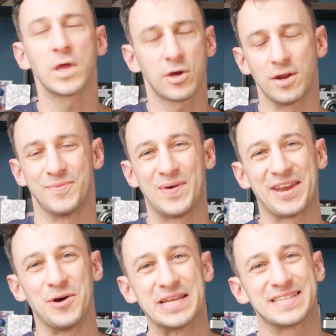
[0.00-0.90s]
Good, I
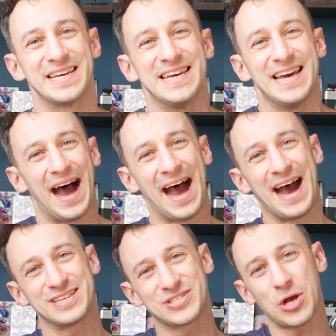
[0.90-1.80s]
know it.
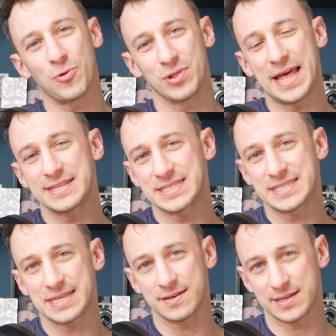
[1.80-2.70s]
So let's